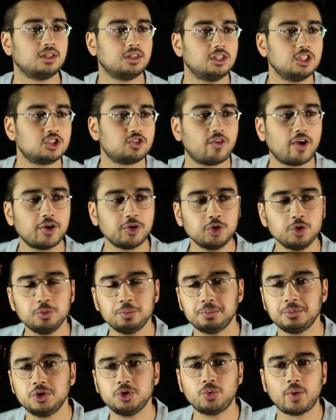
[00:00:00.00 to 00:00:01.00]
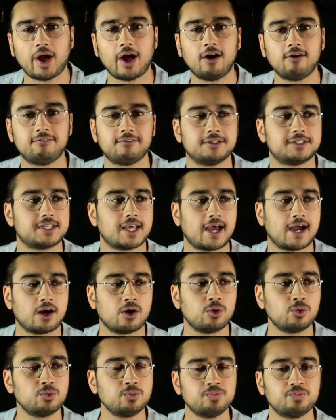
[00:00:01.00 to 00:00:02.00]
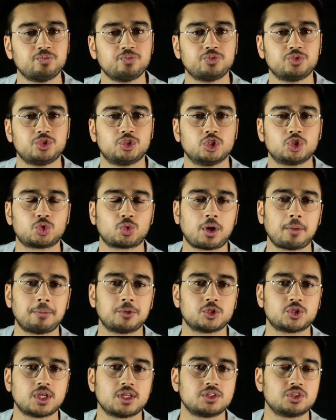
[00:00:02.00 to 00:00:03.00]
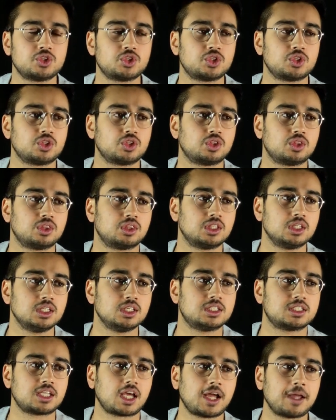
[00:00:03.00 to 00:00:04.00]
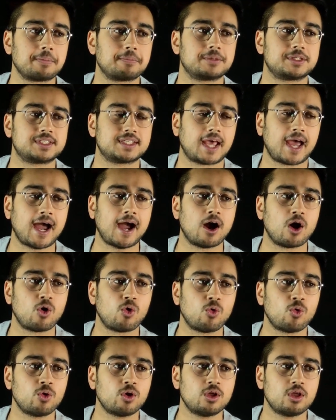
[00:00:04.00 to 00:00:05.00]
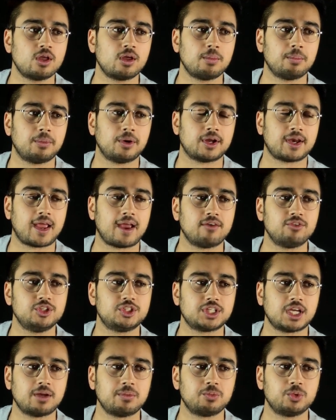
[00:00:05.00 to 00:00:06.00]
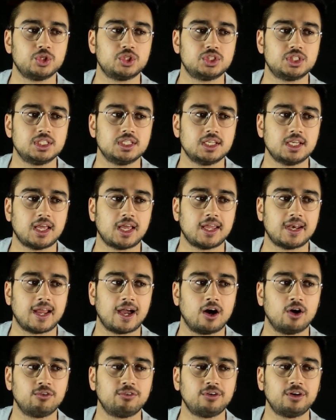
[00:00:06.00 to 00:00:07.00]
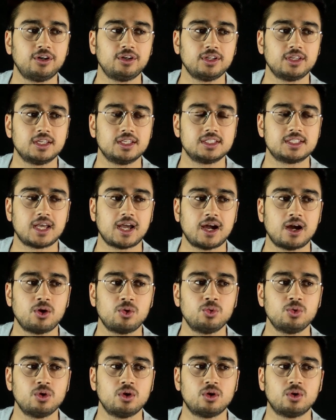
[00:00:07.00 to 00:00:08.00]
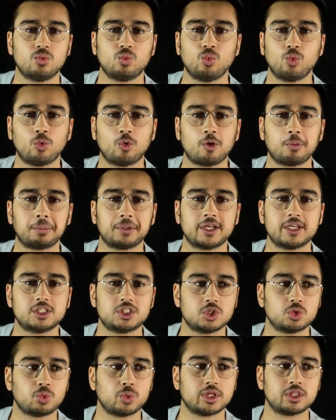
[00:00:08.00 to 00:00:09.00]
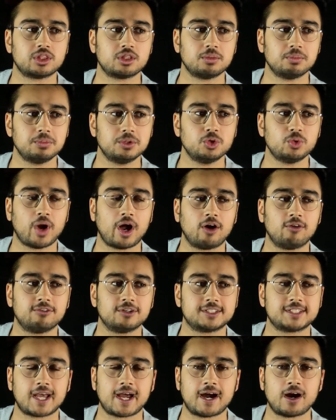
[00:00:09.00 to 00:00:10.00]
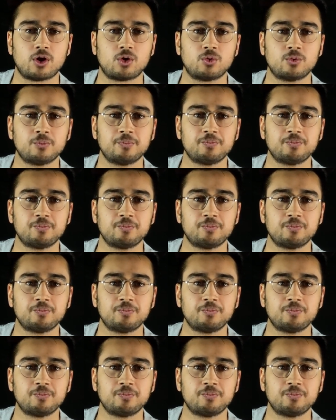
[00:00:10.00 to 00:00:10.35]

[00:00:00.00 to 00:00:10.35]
This value mu alpha tau just represents the type tau, but every time we see an alpha in tau, we'll replace it with mu alpha tau.